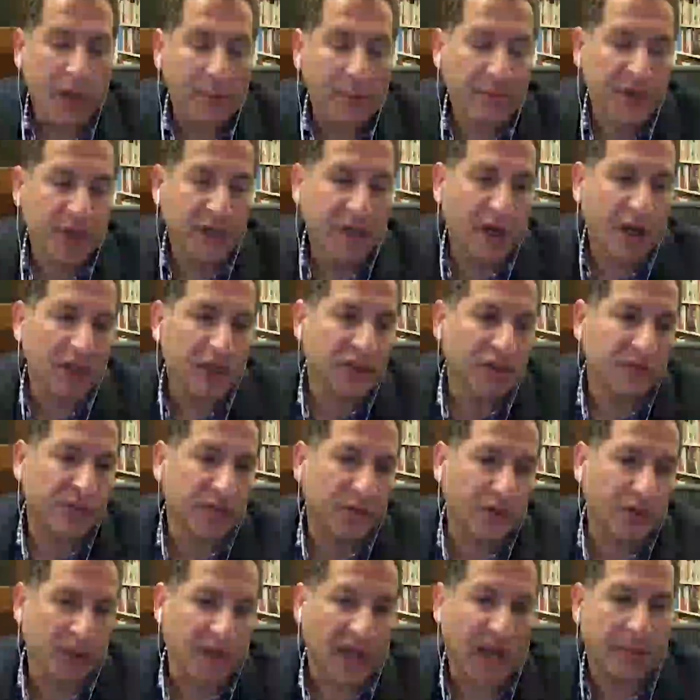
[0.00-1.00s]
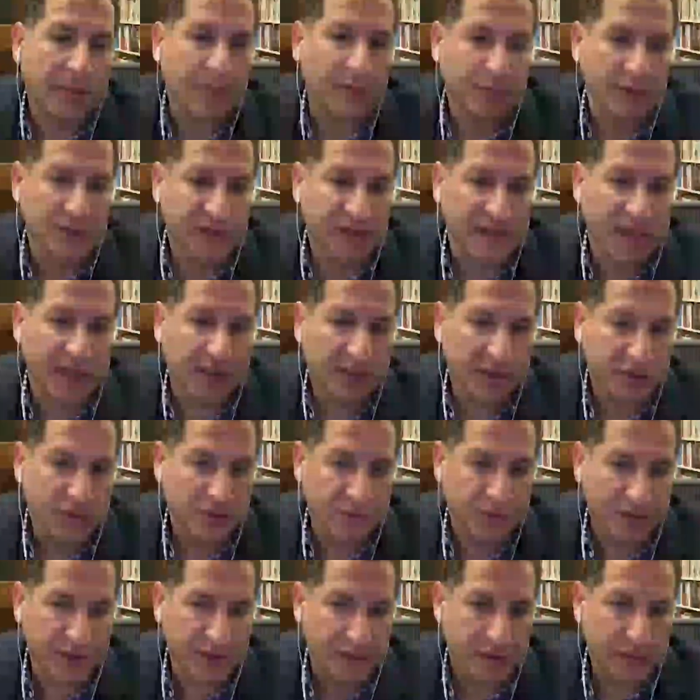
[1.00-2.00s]
because of their alignment with state
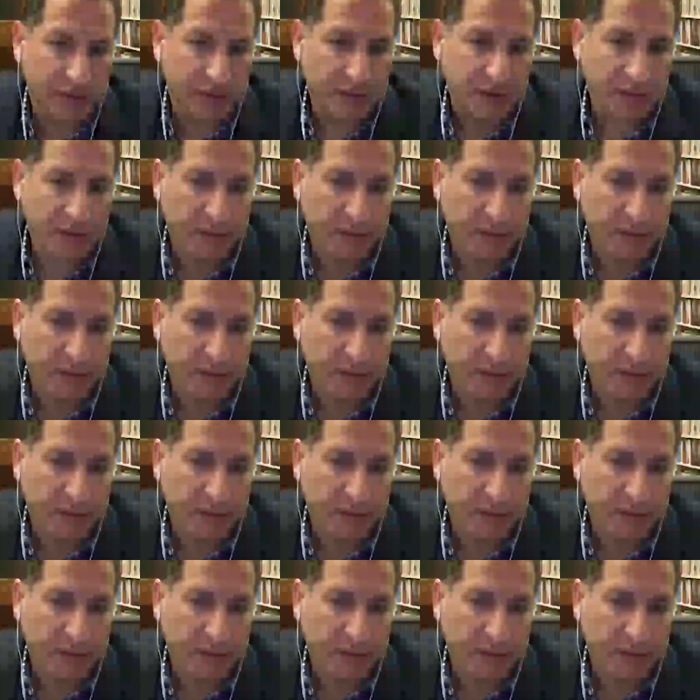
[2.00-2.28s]
interests.